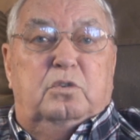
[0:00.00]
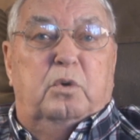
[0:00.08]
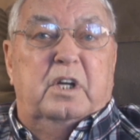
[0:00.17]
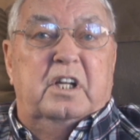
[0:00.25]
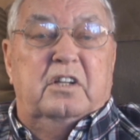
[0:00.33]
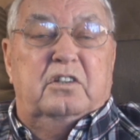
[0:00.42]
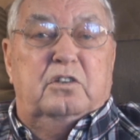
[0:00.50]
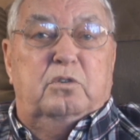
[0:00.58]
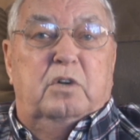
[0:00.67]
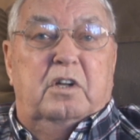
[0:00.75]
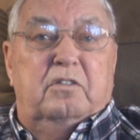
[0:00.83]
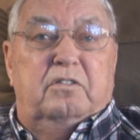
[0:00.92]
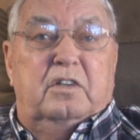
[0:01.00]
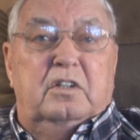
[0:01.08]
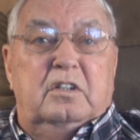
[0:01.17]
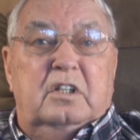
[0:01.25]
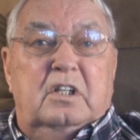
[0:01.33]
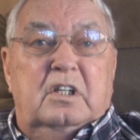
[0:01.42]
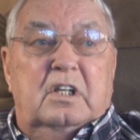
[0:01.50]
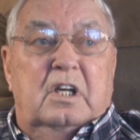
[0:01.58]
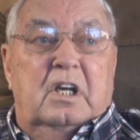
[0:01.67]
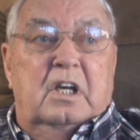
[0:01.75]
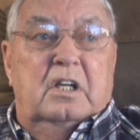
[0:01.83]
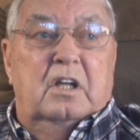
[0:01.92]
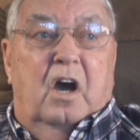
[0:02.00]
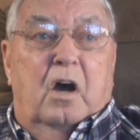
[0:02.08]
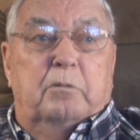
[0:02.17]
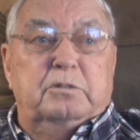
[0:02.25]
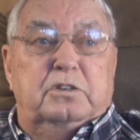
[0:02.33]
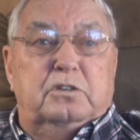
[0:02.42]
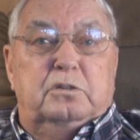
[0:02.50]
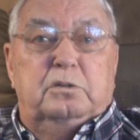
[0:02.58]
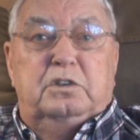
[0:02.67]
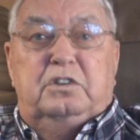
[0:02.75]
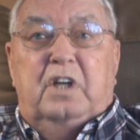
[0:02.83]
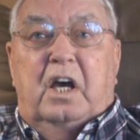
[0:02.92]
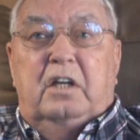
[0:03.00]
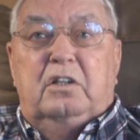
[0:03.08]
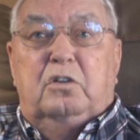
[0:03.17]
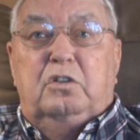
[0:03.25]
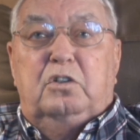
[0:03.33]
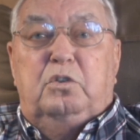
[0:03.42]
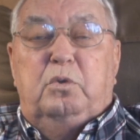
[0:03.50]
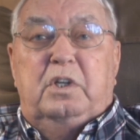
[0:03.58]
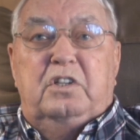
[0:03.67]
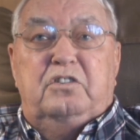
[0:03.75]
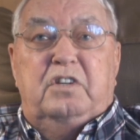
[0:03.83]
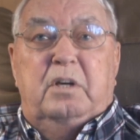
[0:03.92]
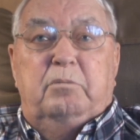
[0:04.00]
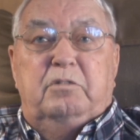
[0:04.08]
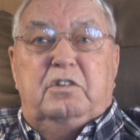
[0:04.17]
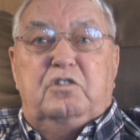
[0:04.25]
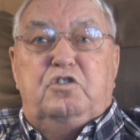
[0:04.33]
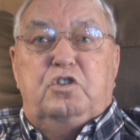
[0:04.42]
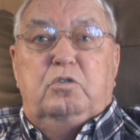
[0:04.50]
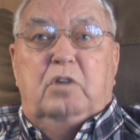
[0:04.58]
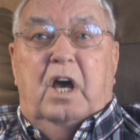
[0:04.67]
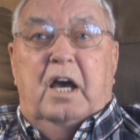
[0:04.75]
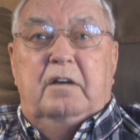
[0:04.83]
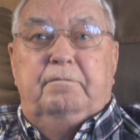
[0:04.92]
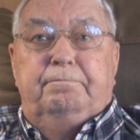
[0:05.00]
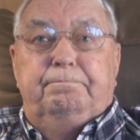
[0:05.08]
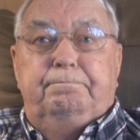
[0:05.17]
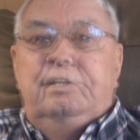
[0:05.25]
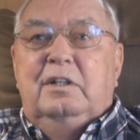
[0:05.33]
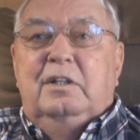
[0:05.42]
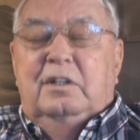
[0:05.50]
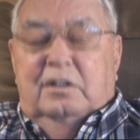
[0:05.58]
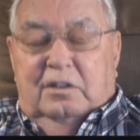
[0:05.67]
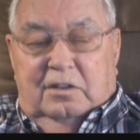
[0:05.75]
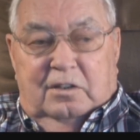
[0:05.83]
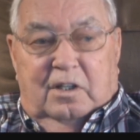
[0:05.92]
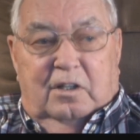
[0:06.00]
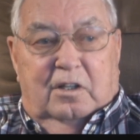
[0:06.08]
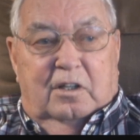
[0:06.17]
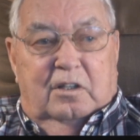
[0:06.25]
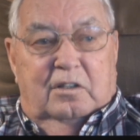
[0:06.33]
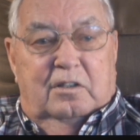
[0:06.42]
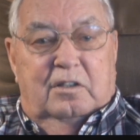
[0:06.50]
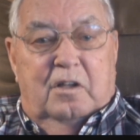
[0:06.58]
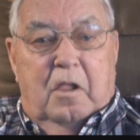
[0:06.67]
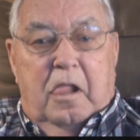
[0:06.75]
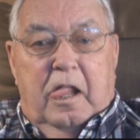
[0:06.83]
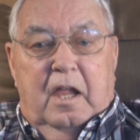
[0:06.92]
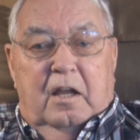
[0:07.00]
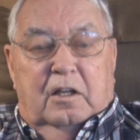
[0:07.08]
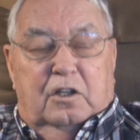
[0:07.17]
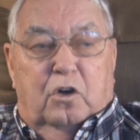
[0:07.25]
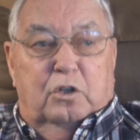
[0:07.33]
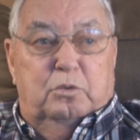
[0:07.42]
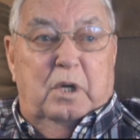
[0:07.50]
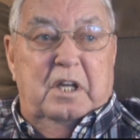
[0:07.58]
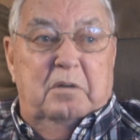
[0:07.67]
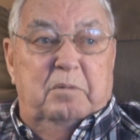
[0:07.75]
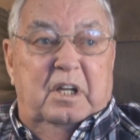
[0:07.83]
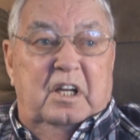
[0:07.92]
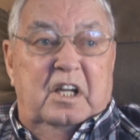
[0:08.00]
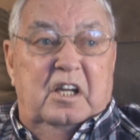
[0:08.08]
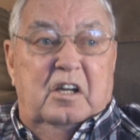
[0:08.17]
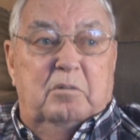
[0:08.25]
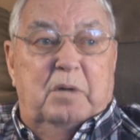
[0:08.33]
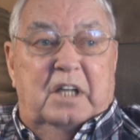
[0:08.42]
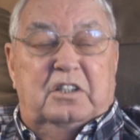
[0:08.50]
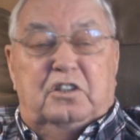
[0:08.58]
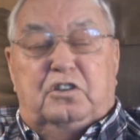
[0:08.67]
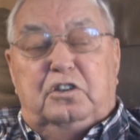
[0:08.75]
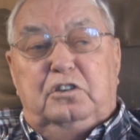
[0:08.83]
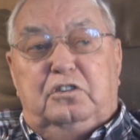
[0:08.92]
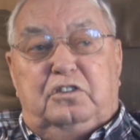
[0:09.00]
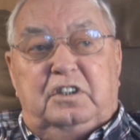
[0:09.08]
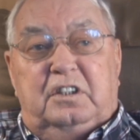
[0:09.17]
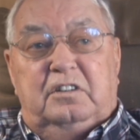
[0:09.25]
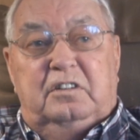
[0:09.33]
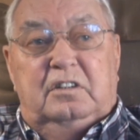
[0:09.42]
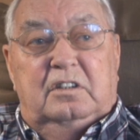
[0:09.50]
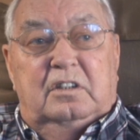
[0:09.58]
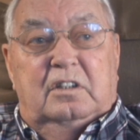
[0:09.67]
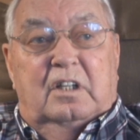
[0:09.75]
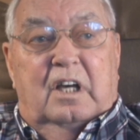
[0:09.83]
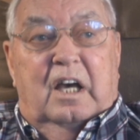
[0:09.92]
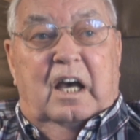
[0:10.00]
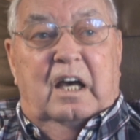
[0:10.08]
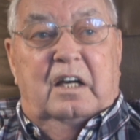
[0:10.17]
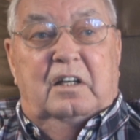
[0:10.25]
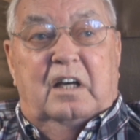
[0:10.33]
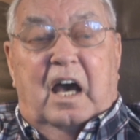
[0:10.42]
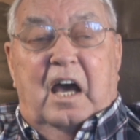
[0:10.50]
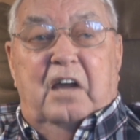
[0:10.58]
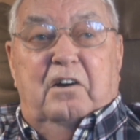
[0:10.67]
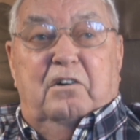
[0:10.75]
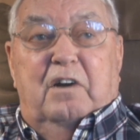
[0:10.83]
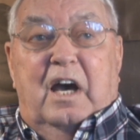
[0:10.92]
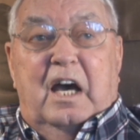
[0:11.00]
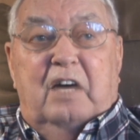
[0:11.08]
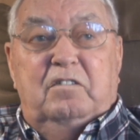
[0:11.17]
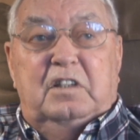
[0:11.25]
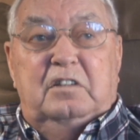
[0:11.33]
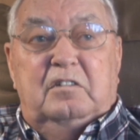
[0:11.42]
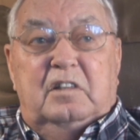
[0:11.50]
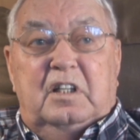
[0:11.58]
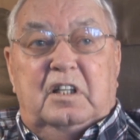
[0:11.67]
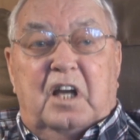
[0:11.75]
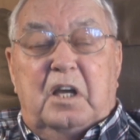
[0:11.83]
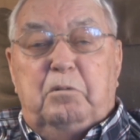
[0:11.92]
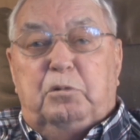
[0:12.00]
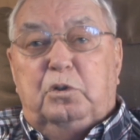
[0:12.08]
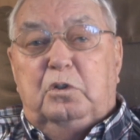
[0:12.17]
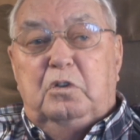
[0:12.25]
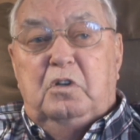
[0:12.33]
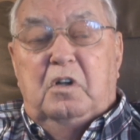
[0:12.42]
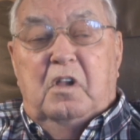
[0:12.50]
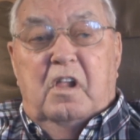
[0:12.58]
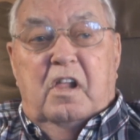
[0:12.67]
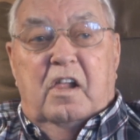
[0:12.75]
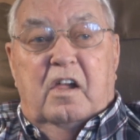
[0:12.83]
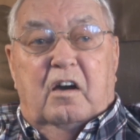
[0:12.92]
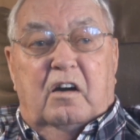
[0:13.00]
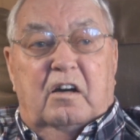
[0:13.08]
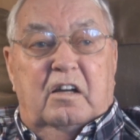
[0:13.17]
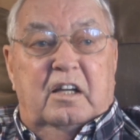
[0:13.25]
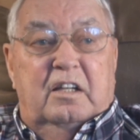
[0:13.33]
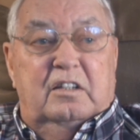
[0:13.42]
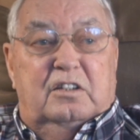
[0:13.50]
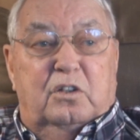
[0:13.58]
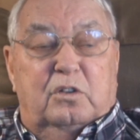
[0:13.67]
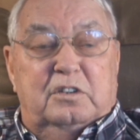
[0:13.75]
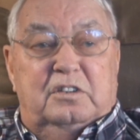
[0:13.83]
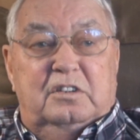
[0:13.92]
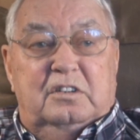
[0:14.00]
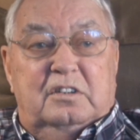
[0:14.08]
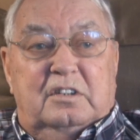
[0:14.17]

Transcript: 20th or 21st, and the armistice was signed on the 27th of July. Of course, we had been hearing about the truce since I had arrived in April. And of course,